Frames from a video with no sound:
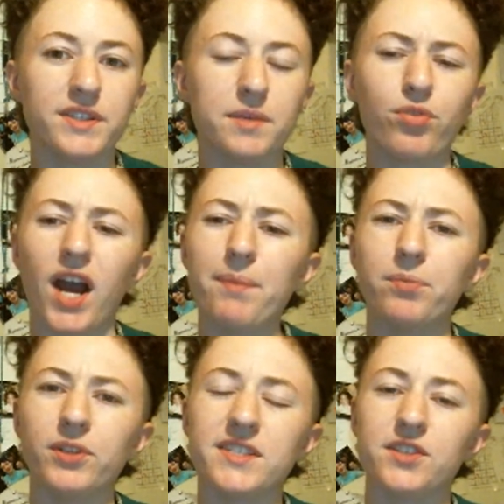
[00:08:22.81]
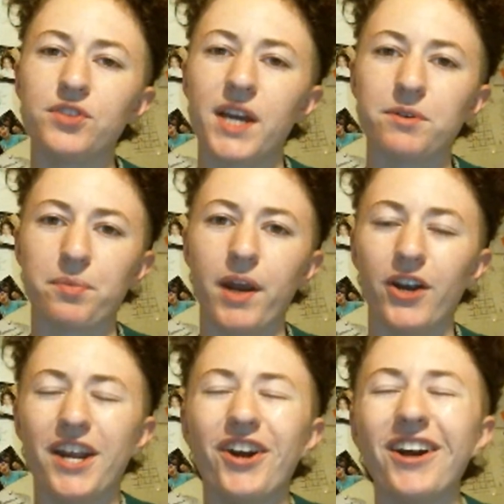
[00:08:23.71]
who is improbably still down to
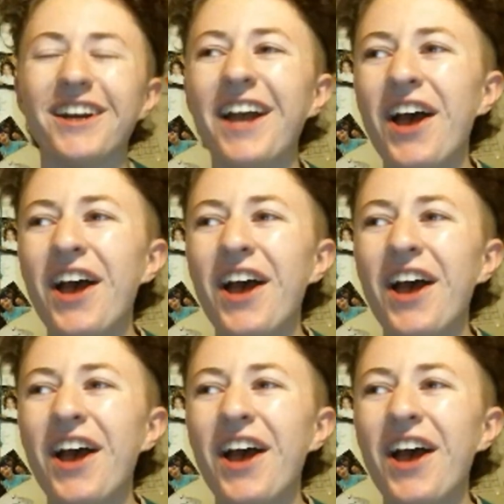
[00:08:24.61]
marry her.